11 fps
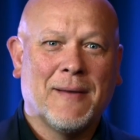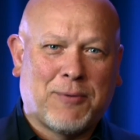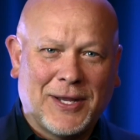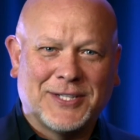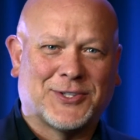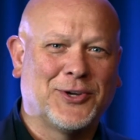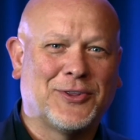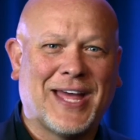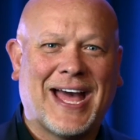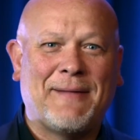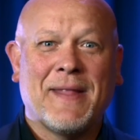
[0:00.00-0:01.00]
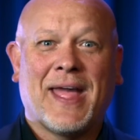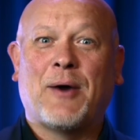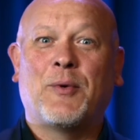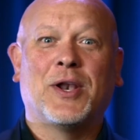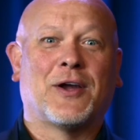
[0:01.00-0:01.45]
Please do that,
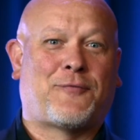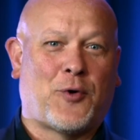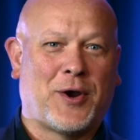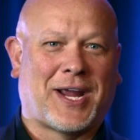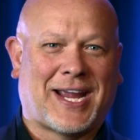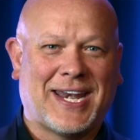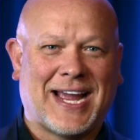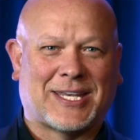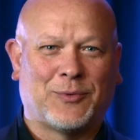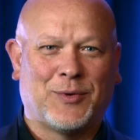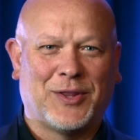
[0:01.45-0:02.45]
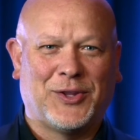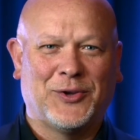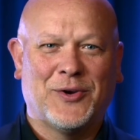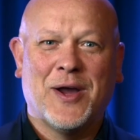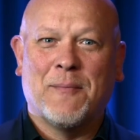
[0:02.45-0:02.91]
and we look forward to connecting with
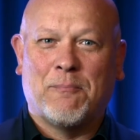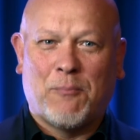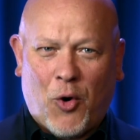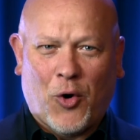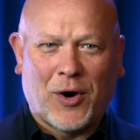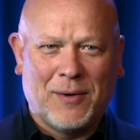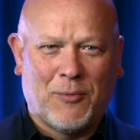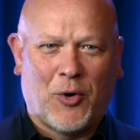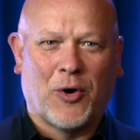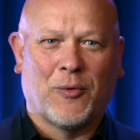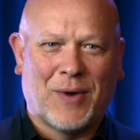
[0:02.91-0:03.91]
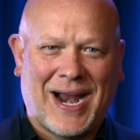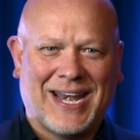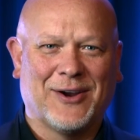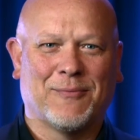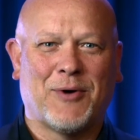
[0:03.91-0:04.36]
you more and more right
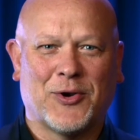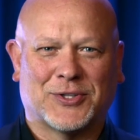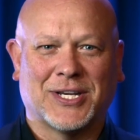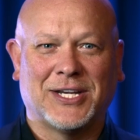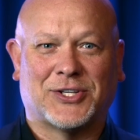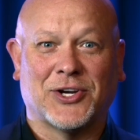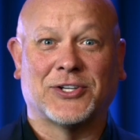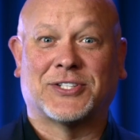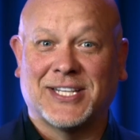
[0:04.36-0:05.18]
here at Motor City Church.